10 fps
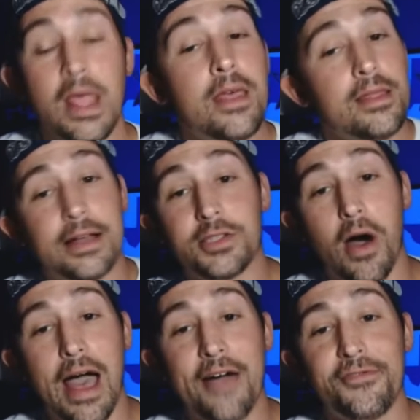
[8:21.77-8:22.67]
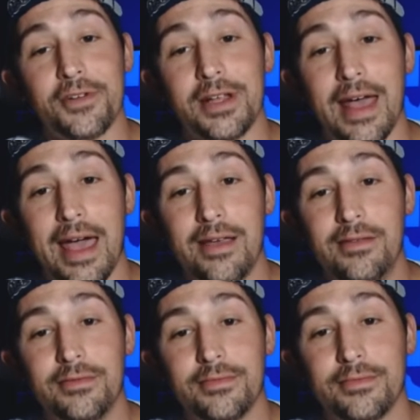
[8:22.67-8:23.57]
That's all I have for today.
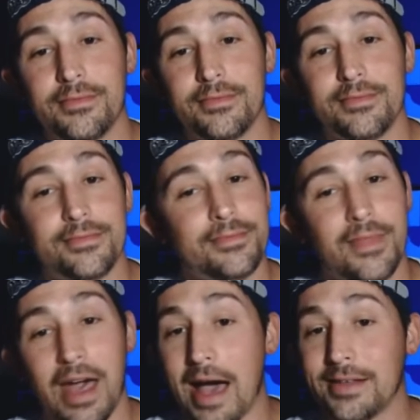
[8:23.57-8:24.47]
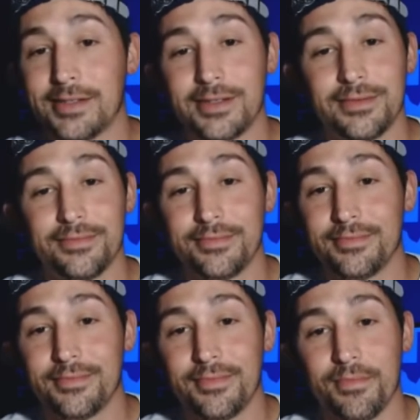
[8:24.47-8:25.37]
Guys,
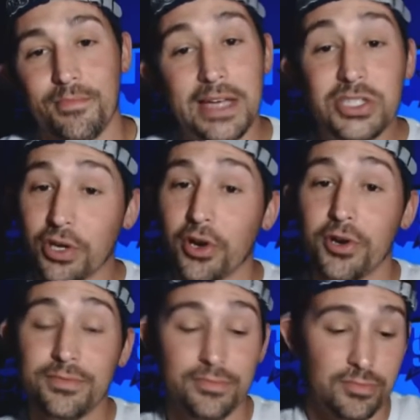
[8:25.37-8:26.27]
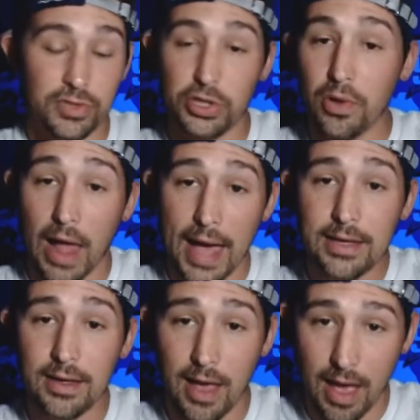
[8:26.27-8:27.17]
make sure you
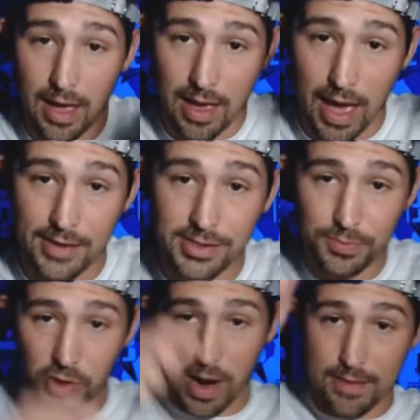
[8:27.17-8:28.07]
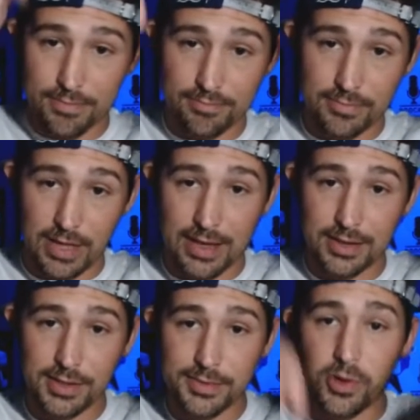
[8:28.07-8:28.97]
like and subscribe. Like and
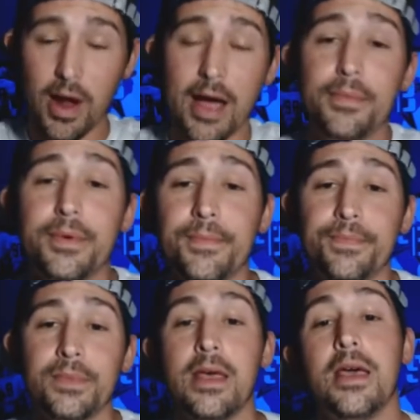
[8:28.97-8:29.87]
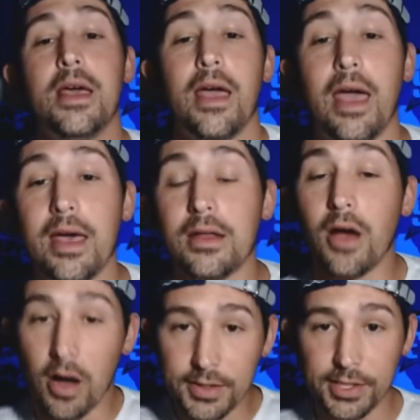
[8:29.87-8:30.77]
subscribe. And
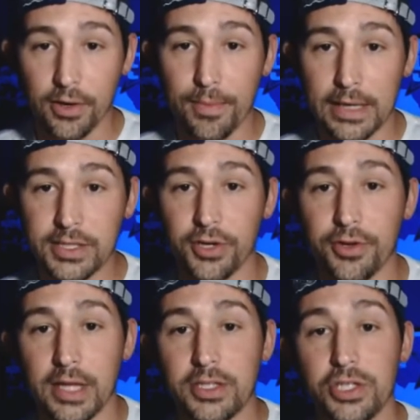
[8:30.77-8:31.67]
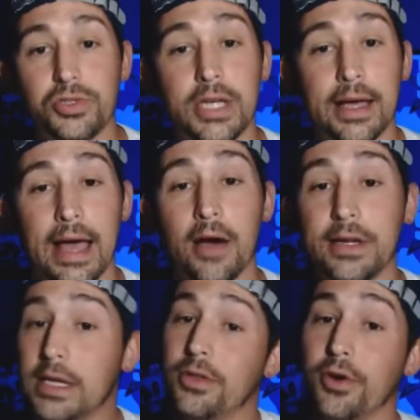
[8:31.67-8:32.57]
also make sure that you check out
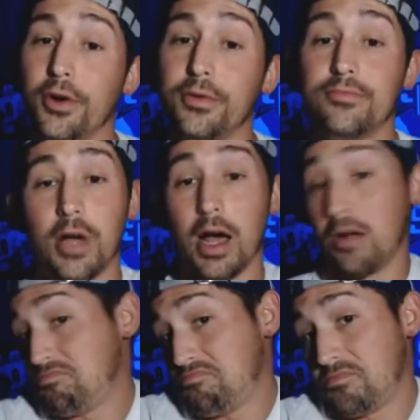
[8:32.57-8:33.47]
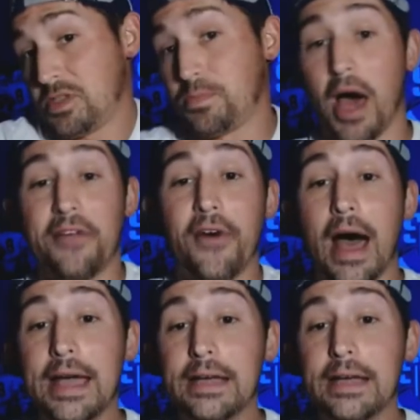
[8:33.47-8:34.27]
either Spotify